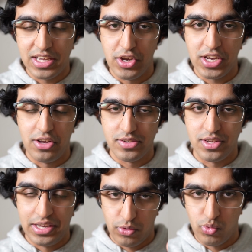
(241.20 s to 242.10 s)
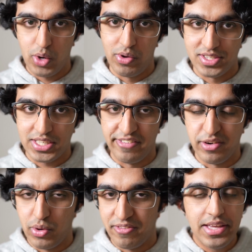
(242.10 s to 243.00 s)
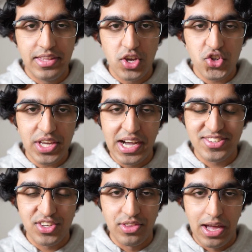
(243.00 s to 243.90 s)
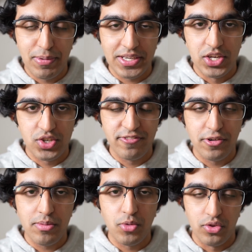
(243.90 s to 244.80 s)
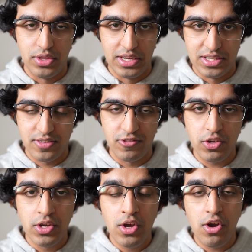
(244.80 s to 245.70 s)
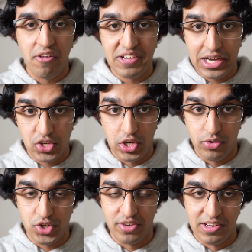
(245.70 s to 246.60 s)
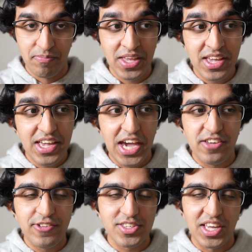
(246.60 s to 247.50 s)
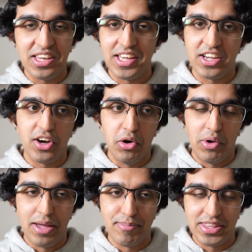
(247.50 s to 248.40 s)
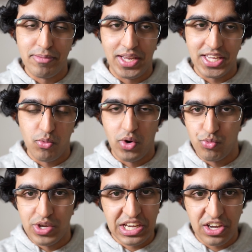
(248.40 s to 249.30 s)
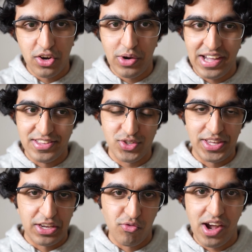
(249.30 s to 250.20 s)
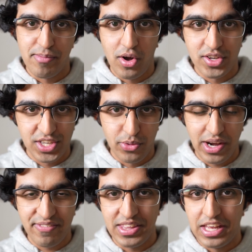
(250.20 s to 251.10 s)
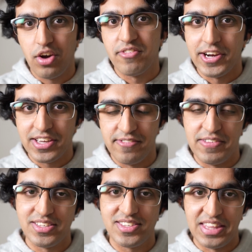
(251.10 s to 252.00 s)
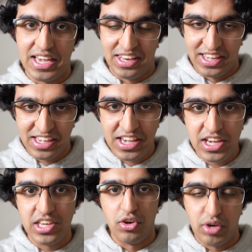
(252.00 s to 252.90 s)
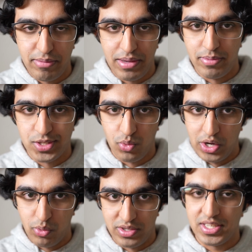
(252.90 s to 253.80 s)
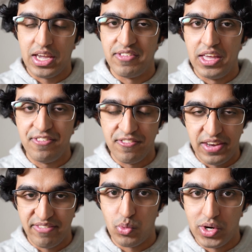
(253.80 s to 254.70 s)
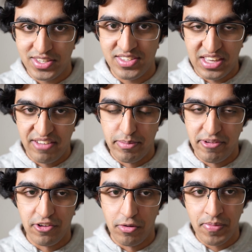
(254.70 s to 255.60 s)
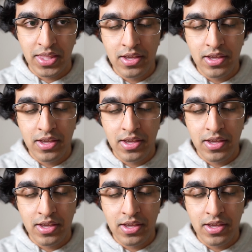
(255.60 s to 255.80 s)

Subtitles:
and you can also like work well together with. And they usually ask you on the application form or the interview of how you know each other. And if you say like, oh, I met them like 1 week ago at this like random party or whatever, they're not very convinced that like you're going to be able to work well together if you've never worked together before.